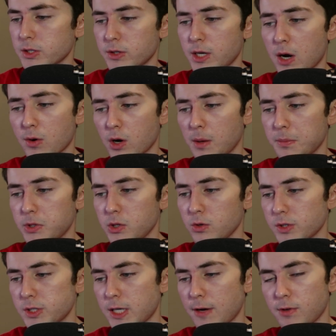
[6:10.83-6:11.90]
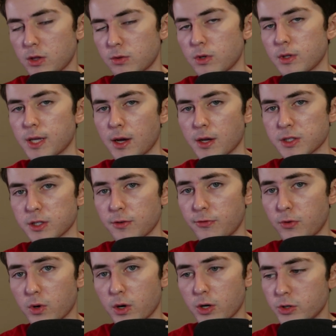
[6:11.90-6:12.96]
So now we're up to
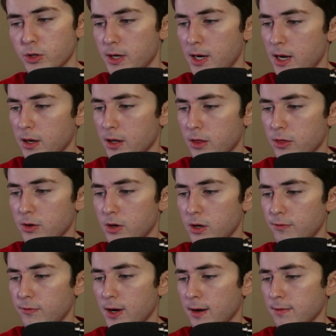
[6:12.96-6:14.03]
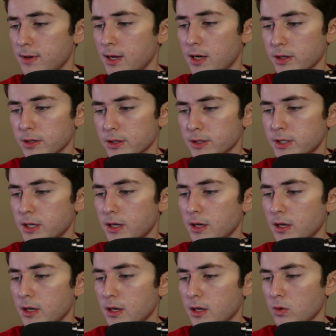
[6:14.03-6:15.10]
$73,435.
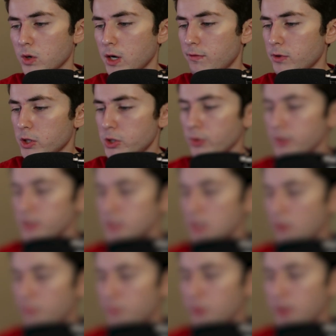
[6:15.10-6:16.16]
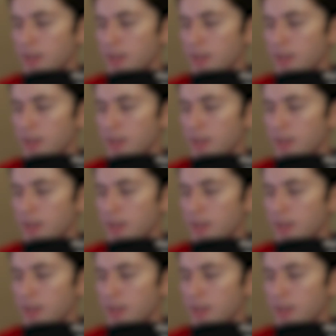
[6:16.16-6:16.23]
We're given the choice of